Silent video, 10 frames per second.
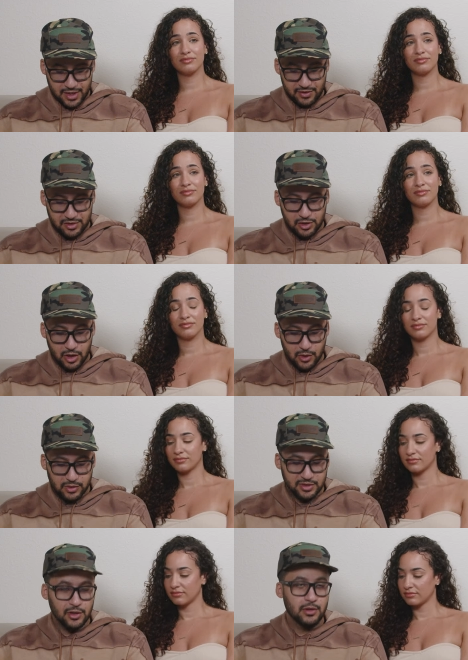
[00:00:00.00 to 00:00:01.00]
Speaker 1: even
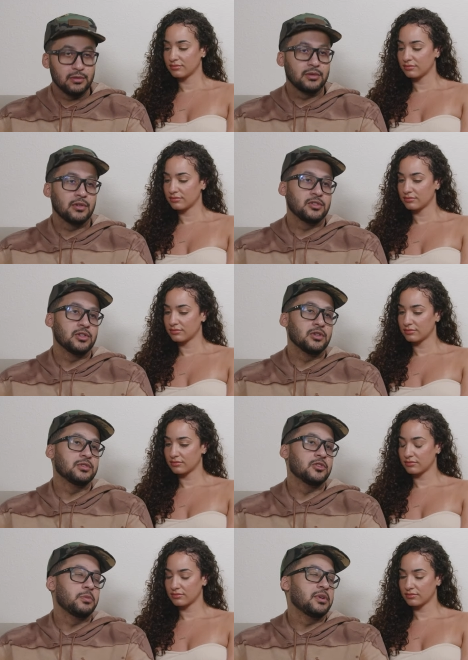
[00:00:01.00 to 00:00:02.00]
Joel was
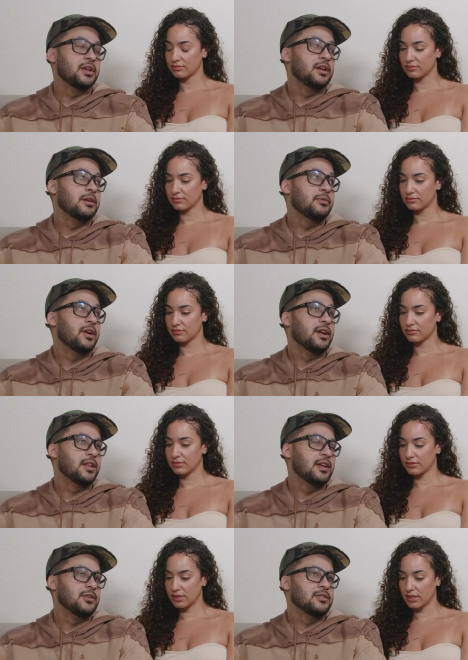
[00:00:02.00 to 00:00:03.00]
Joel was opening up,
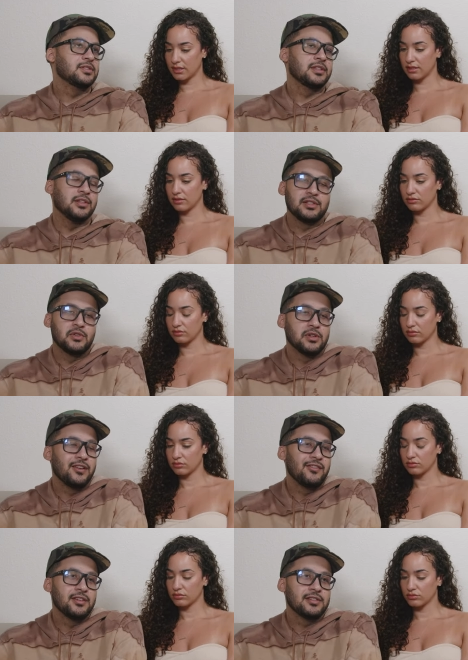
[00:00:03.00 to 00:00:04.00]
right? Like he was yeah.
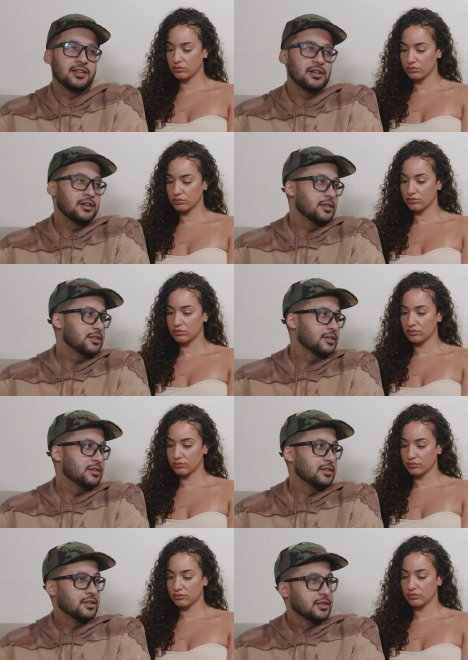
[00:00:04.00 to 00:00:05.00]
told Henry, he's like, "Yo,
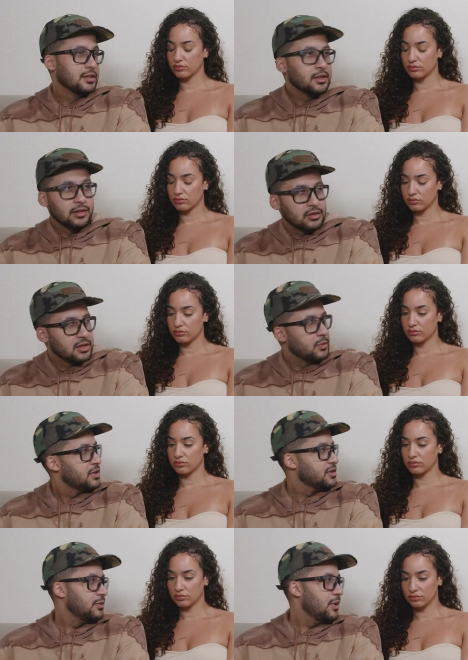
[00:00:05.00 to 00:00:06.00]
listen,
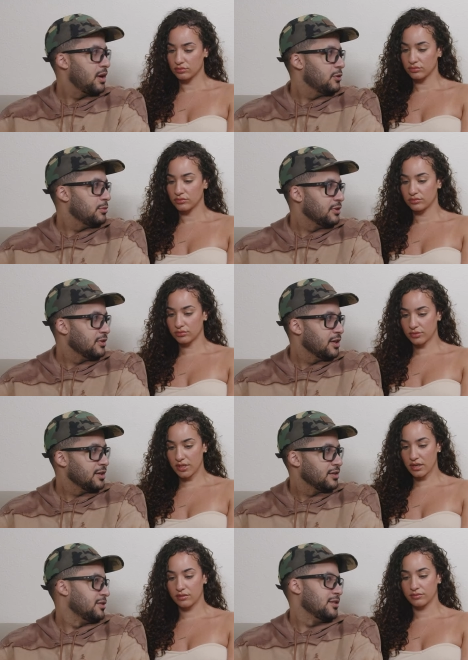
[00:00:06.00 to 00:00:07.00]
come with us to Wyoming,
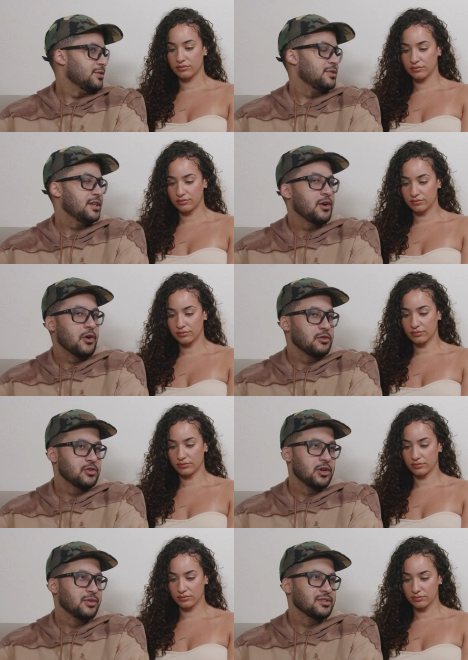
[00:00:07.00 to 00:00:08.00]
right?" Yeah. You know what I'm saying? Oh,
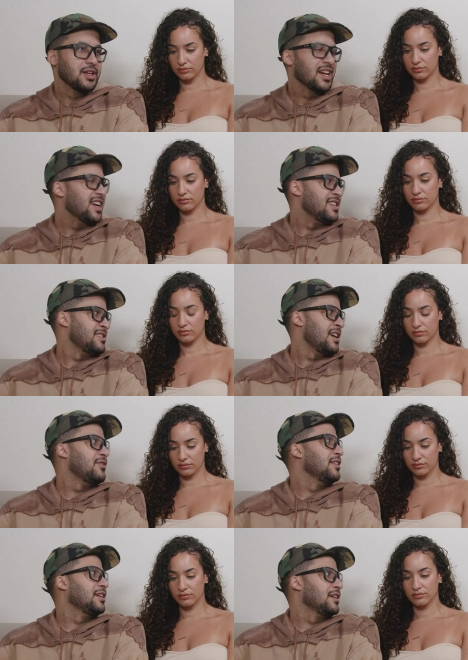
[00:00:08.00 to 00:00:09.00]
Joel was like against
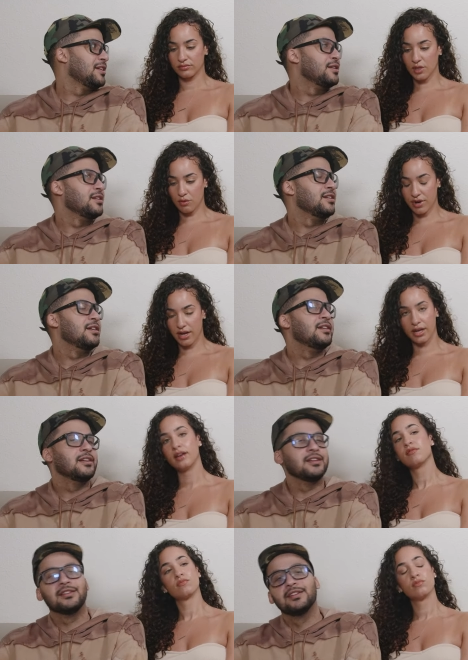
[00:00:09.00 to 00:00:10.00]
everything there,
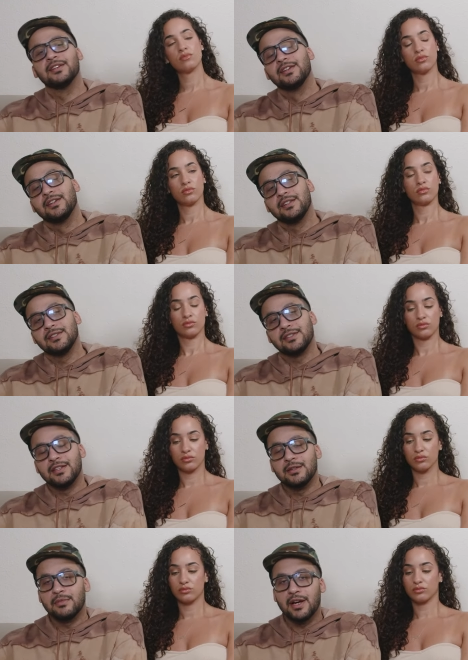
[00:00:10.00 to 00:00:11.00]
right? and to
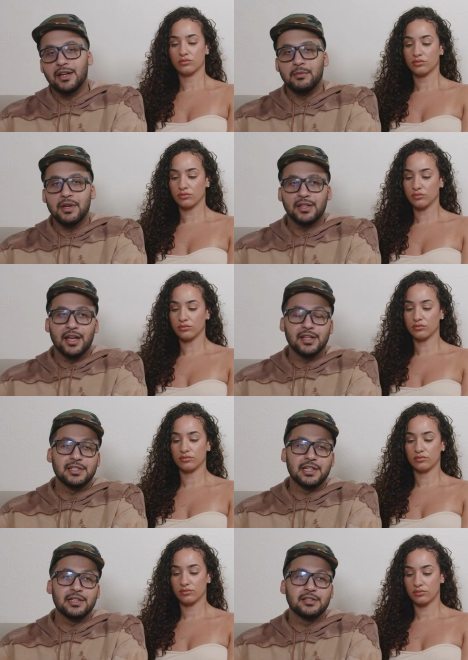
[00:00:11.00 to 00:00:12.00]
see him kind of make
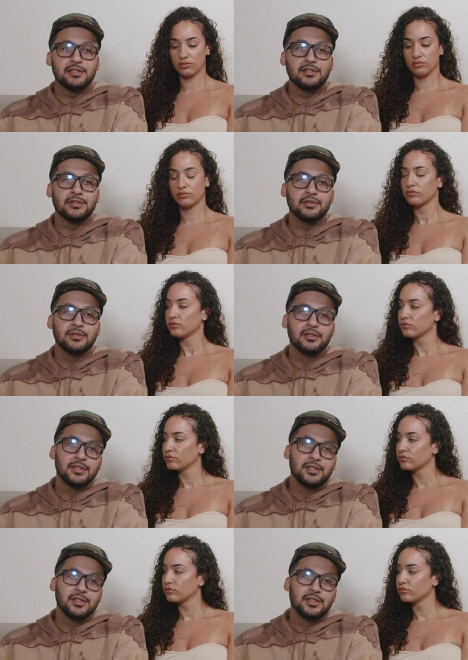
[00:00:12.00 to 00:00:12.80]
that change too.